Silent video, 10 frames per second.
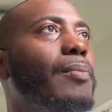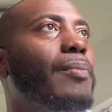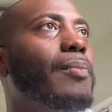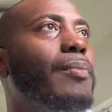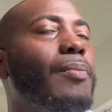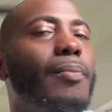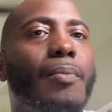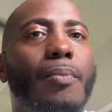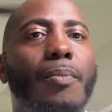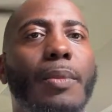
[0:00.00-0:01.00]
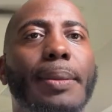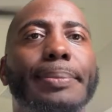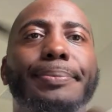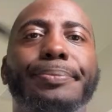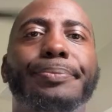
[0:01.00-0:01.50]
talk about some of the
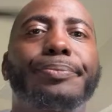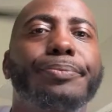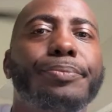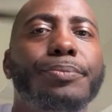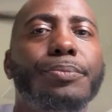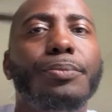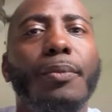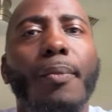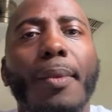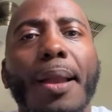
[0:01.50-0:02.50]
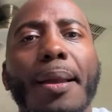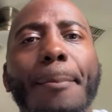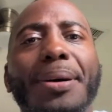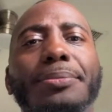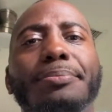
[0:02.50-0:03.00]
mistakes I've made being a
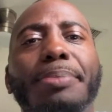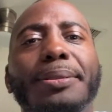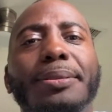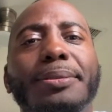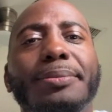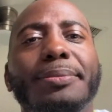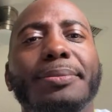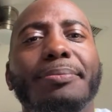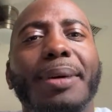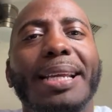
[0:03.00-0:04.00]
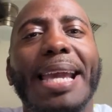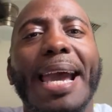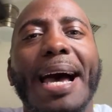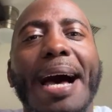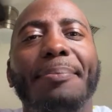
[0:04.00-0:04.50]
creator. Boom, boom. But
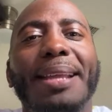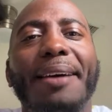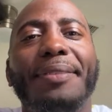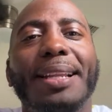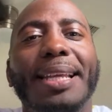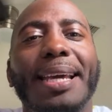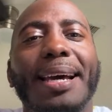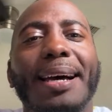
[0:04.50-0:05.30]
yeah, I'm definitely